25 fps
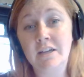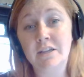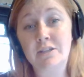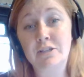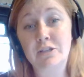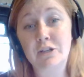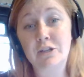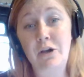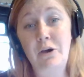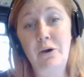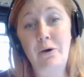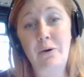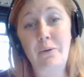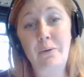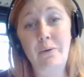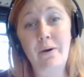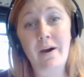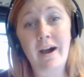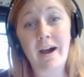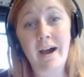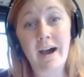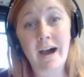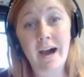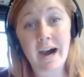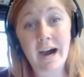
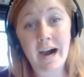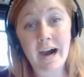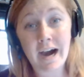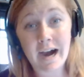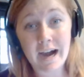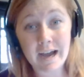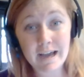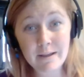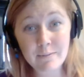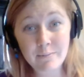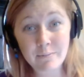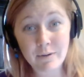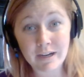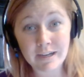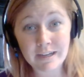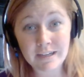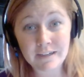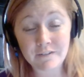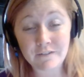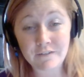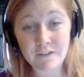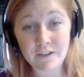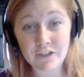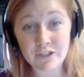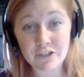So I am ready
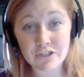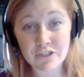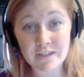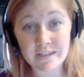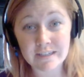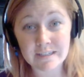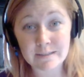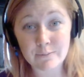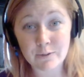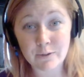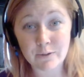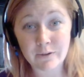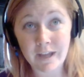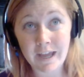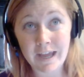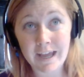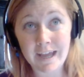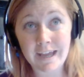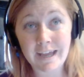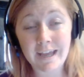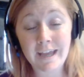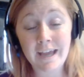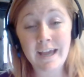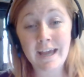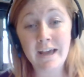to finish this
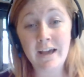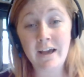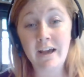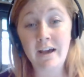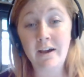mooncake,